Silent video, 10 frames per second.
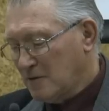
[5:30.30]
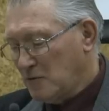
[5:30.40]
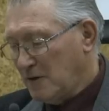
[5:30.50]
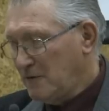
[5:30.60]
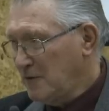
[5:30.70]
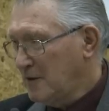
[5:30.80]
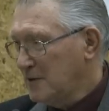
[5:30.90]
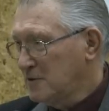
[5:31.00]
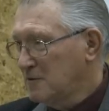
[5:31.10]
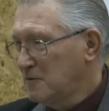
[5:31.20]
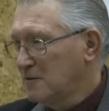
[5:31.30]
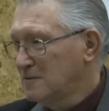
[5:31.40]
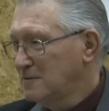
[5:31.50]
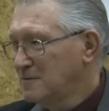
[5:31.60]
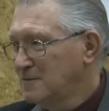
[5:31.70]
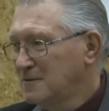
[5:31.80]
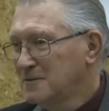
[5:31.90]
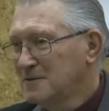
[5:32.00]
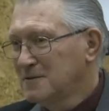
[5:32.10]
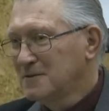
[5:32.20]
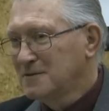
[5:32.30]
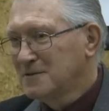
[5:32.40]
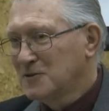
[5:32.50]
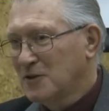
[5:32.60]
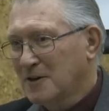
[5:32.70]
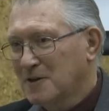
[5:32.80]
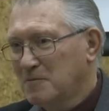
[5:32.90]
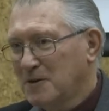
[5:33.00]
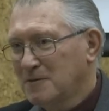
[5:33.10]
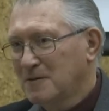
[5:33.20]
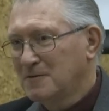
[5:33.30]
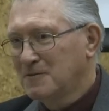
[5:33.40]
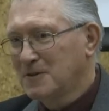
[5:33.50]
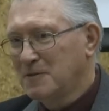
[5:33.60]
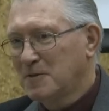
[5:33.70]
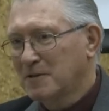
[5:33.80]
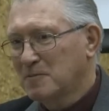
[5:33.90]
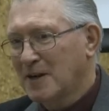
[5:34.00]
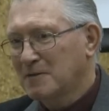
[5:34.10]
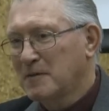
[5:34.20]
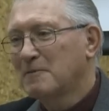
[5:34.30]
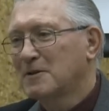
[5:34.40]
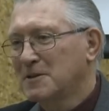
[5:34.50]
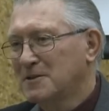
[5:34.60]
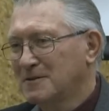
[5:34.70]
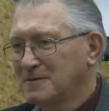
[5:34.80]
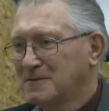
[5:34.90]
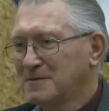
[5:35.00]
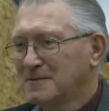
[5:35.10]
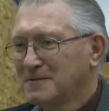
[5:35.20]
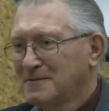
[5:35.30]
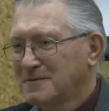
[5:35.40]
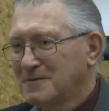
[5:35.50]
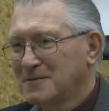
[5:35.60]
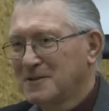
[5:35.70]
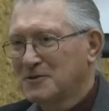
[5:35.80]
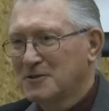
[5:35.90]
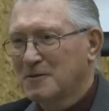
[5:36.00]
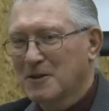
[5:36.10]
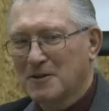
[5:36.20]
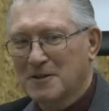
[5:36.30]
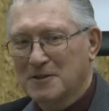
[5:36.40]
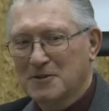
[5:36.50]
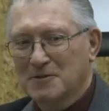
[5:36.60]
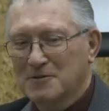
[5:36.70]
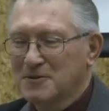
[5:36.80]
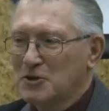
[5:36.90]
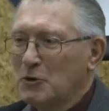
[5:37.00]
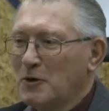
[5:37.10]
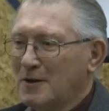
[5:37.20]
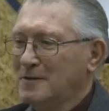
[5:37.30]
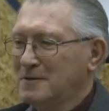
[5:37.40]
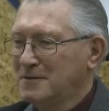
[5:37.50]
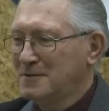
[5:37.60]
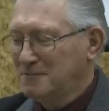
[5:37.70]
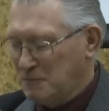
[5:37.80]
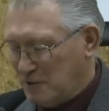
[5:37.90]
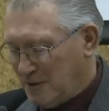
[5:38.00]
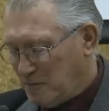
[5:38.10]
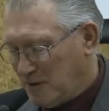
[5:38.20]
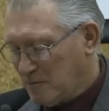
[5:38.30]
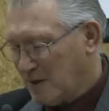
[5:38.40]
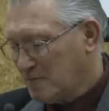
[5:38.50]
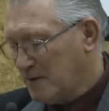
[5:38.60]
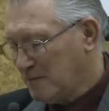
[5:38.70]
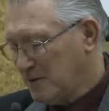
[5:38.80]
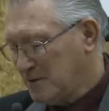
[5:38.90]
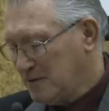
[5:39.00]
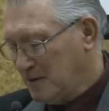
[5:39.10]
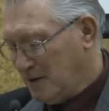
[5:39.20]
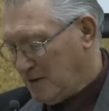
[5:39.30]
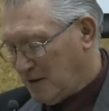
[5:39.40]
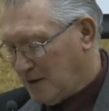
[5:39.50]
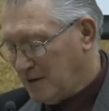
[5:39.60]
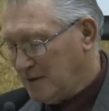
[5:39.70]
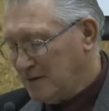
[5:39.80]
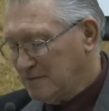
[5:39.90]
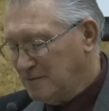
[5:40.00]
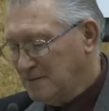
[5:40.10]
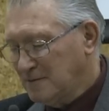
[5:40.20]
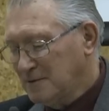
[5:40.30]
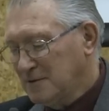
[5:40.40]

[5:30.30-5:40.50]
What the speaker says: quite a few things that were talked about really bring back memories. And some of the things that were shown really bring back memories. I